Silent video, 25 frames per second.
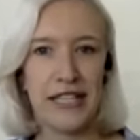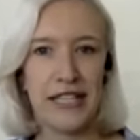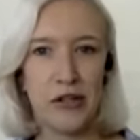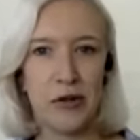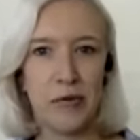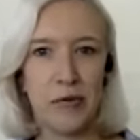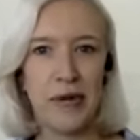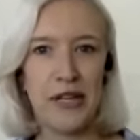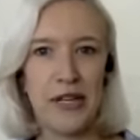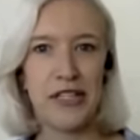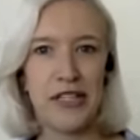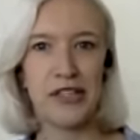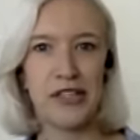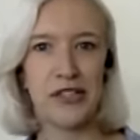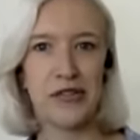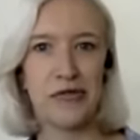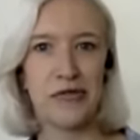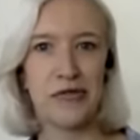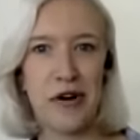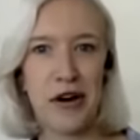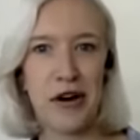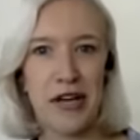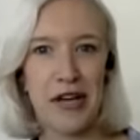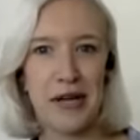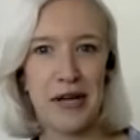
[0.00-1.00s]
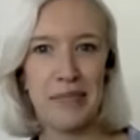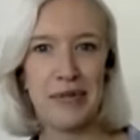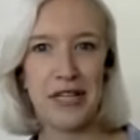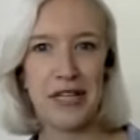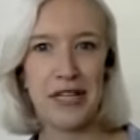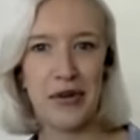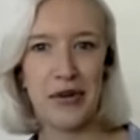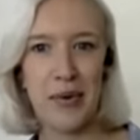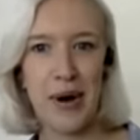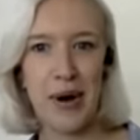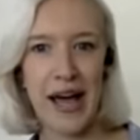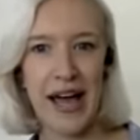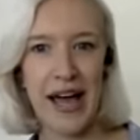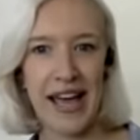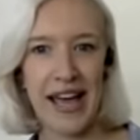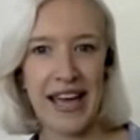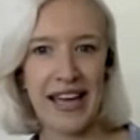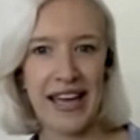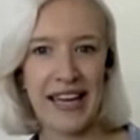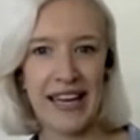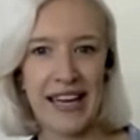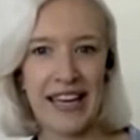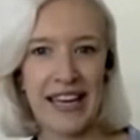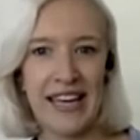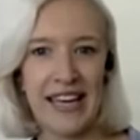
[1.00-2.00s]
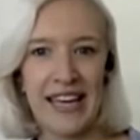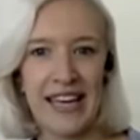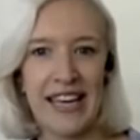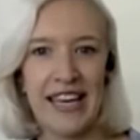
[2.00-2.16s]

it'll be described in a way